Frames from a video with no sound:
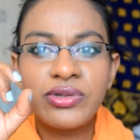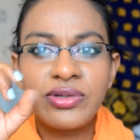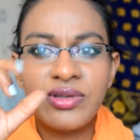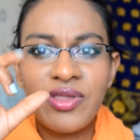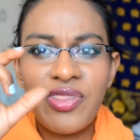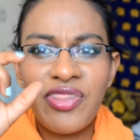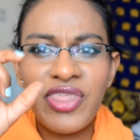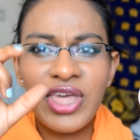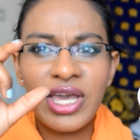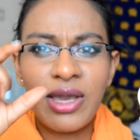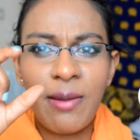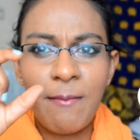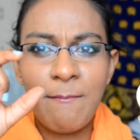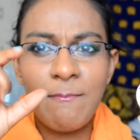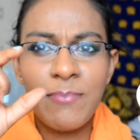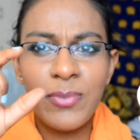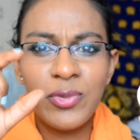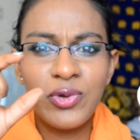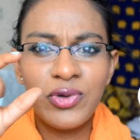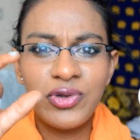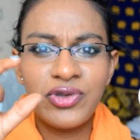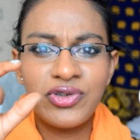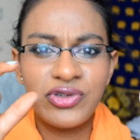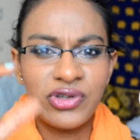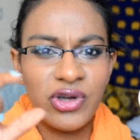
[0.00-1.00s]
thick
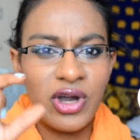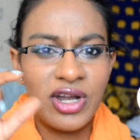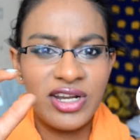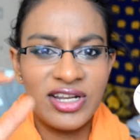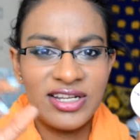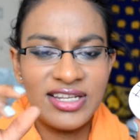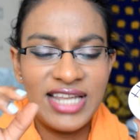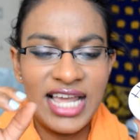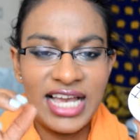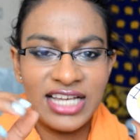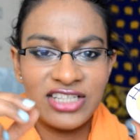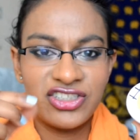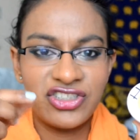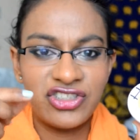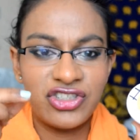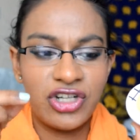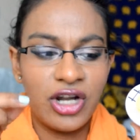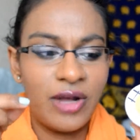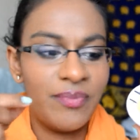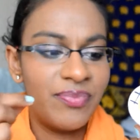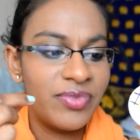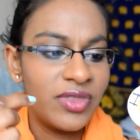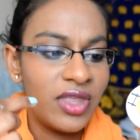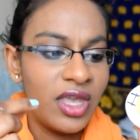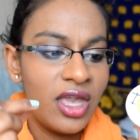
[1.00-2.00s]
mousse kind of
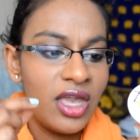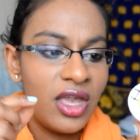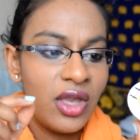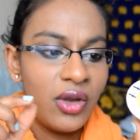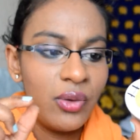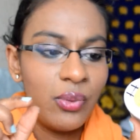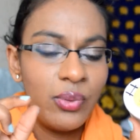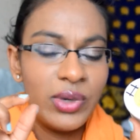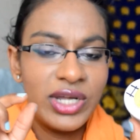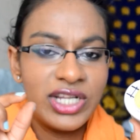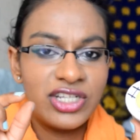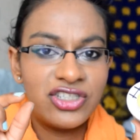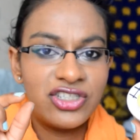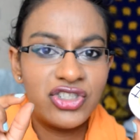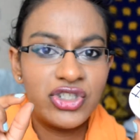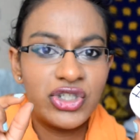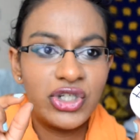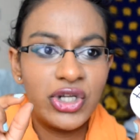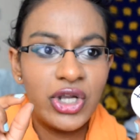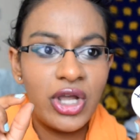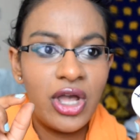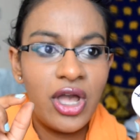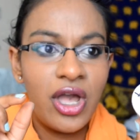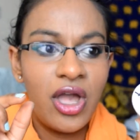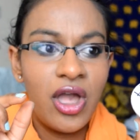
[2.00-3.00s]
texture, which
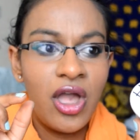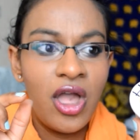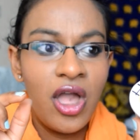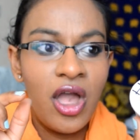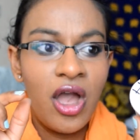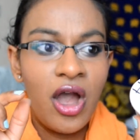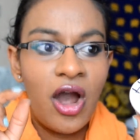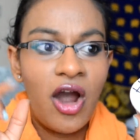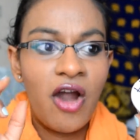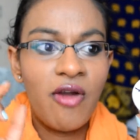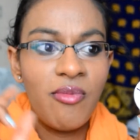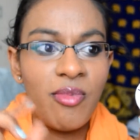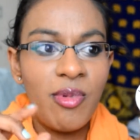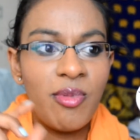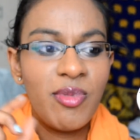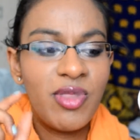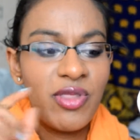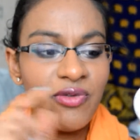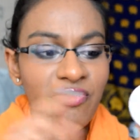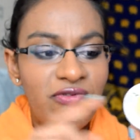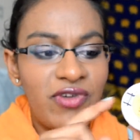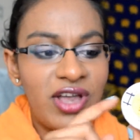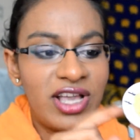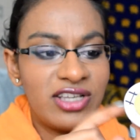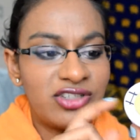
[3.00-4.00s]
I remember the
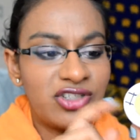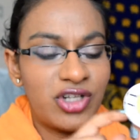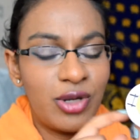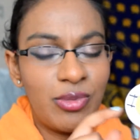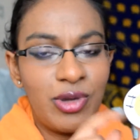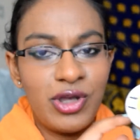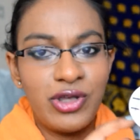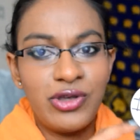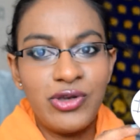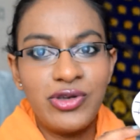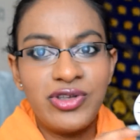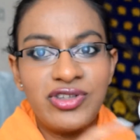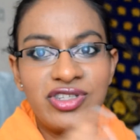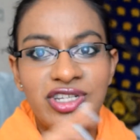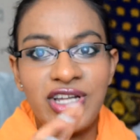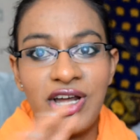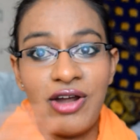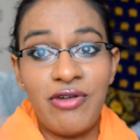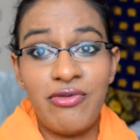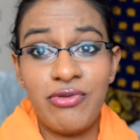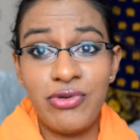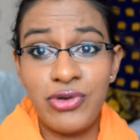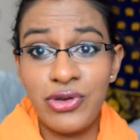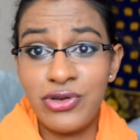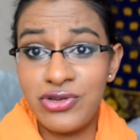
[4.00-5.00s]
first time I used
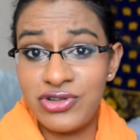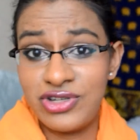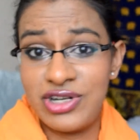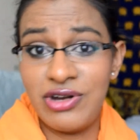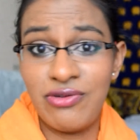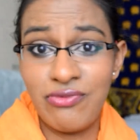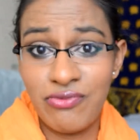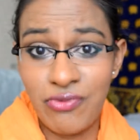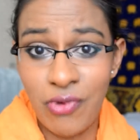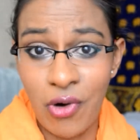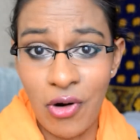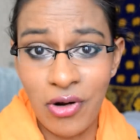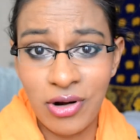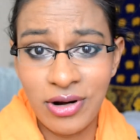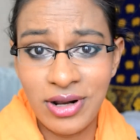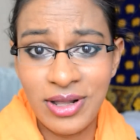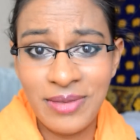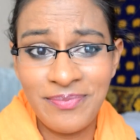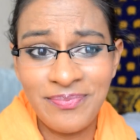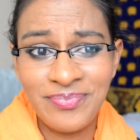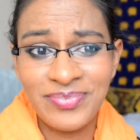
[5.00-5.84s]
it wrong.